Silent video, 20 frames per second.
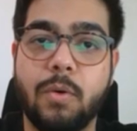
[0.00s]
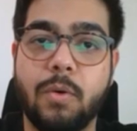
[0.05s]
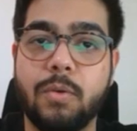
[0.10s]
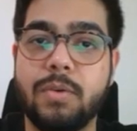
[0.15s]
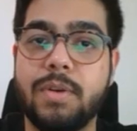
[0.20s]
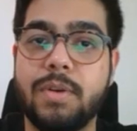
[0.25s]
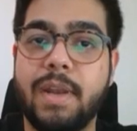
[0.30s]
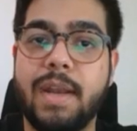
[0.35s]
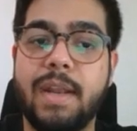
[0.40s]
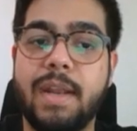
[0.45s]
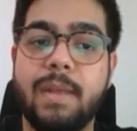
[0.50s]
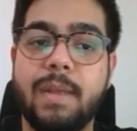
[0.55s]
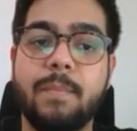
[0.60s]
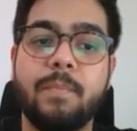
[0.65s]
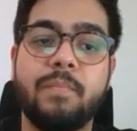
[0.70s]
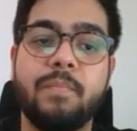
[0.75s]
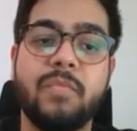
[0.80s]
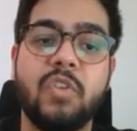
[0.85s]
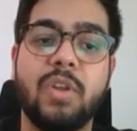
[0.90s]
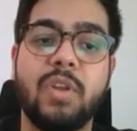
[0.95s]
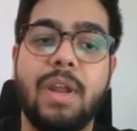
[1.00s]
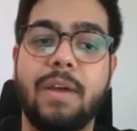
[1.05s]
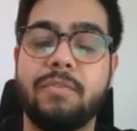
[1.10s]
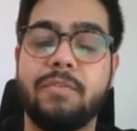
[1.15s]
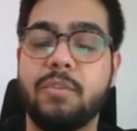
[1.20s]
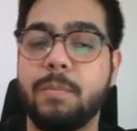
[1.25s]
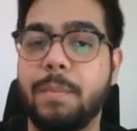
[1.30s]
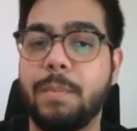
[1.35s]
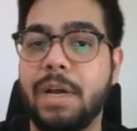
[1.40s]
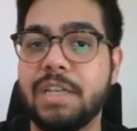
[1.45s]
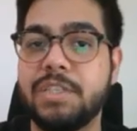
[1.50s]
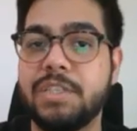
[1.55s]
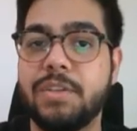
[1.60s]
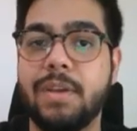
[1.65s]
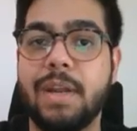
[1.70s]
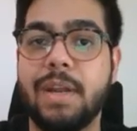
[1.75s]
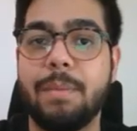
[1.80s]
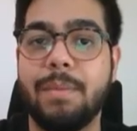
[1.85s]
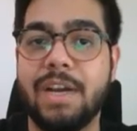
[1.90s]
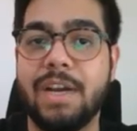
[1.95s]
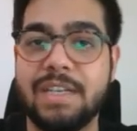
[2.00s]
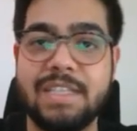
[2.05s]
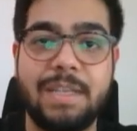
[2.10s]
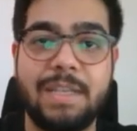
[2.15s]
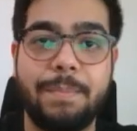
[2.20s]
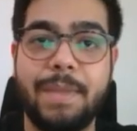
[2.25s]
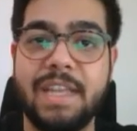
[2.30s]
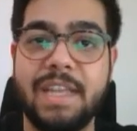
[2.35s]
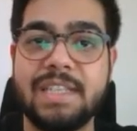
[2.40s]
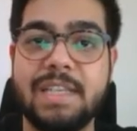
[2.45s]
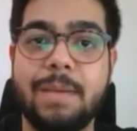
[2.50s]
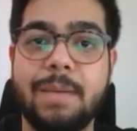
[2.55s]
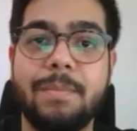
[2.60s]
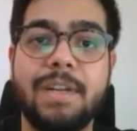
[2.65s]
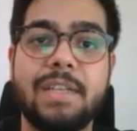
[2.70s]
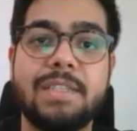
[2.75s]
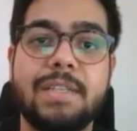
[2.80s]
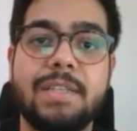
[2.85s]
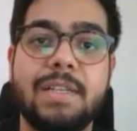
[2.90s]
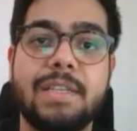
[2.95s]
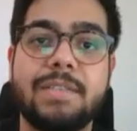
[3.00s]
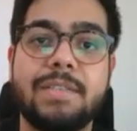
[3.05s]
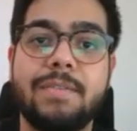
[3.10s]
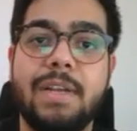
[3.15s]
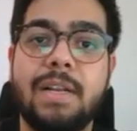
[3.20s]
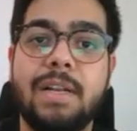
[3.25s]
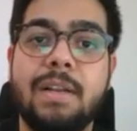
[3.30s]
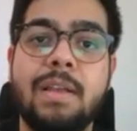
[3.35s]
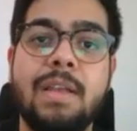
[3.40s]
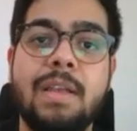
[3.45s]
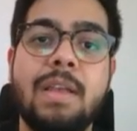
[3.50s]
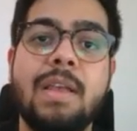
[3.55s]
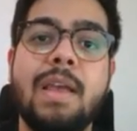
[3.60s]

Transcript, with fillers: core training, you'll have to pass your MRCP examination as well,